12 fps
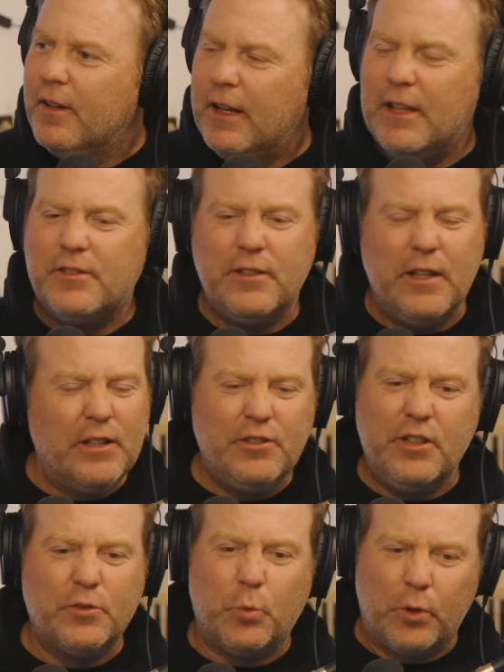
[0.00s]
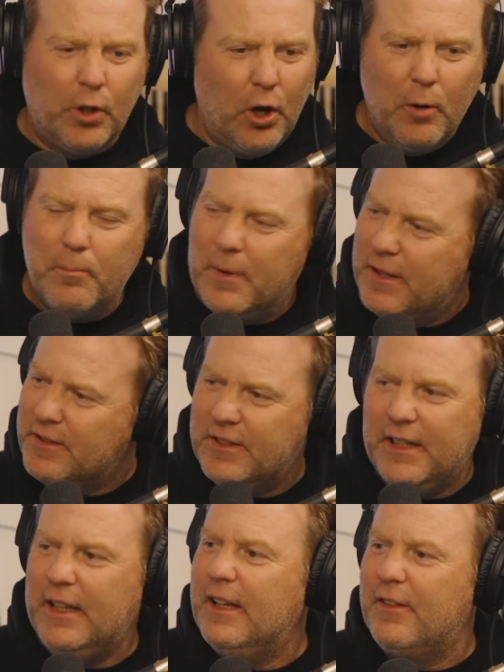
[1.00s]
It's just we're all
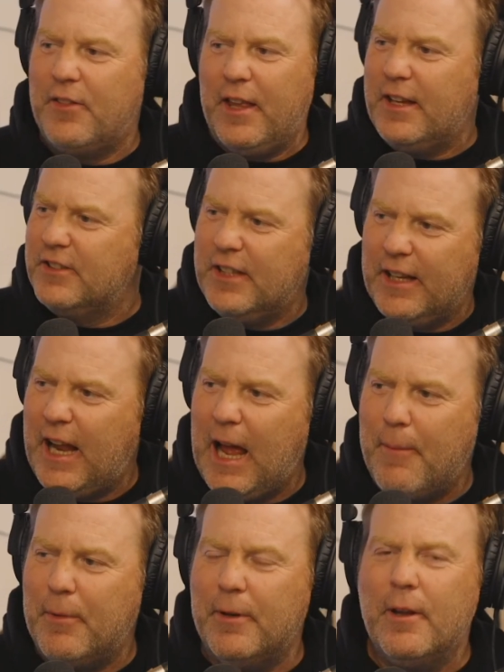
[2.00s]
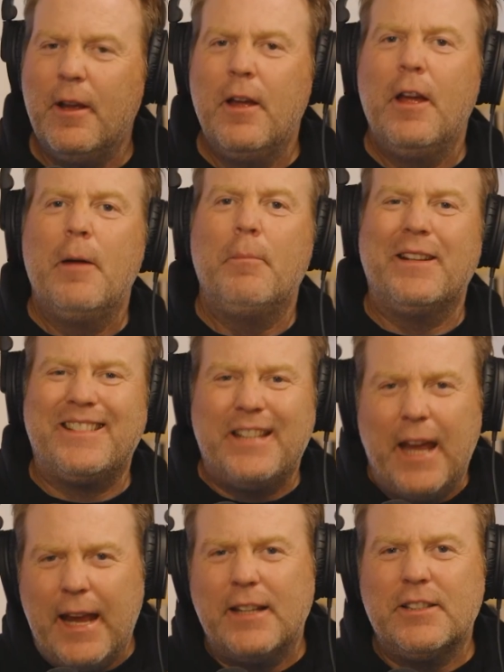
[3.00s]
busy and things get happen, but
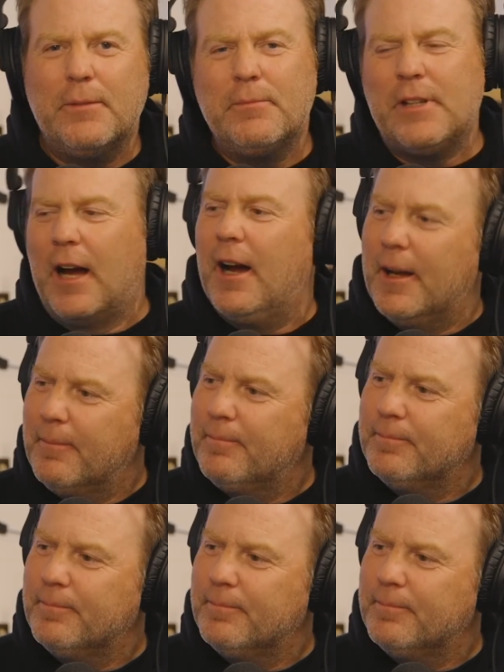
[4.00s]
take some time.